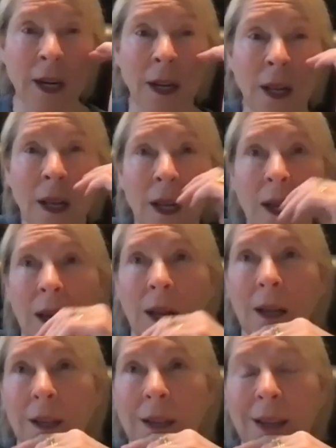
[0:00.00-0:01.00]
And,
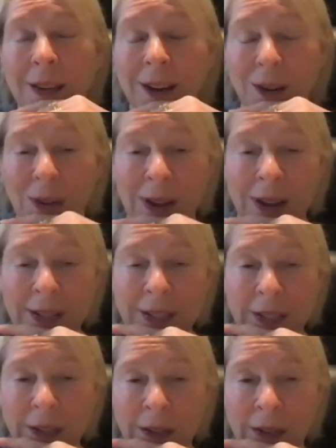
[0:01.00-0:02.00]
you know, I
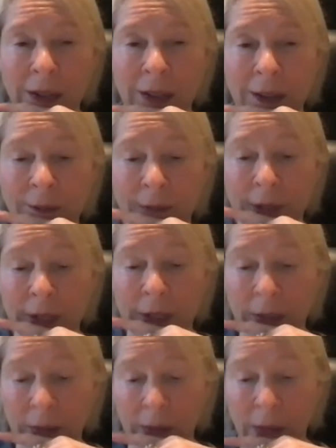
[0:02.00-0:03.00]
did not have
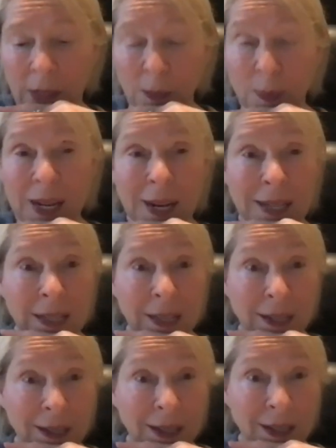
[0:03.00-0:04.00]
their
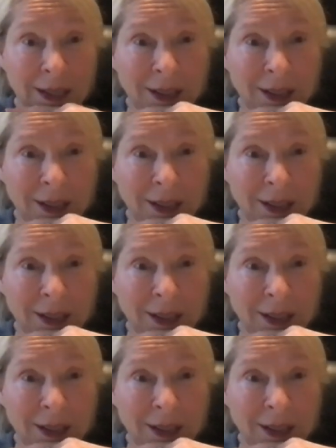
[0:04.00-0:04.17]
capacity.